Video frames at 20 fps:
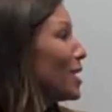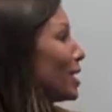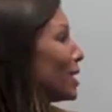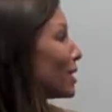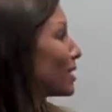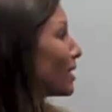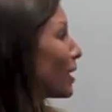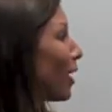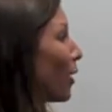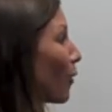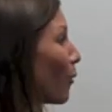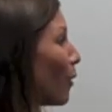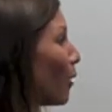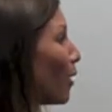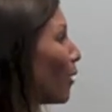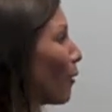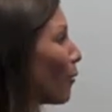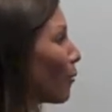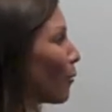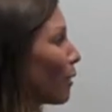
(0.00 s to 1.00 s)
So
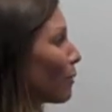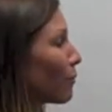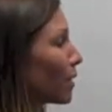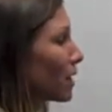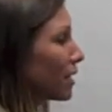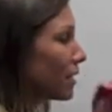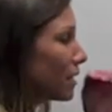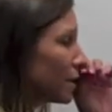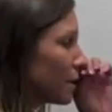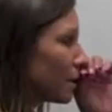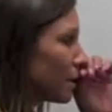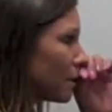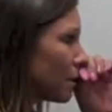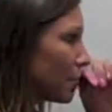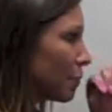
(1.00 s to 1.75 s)
what we're going to do,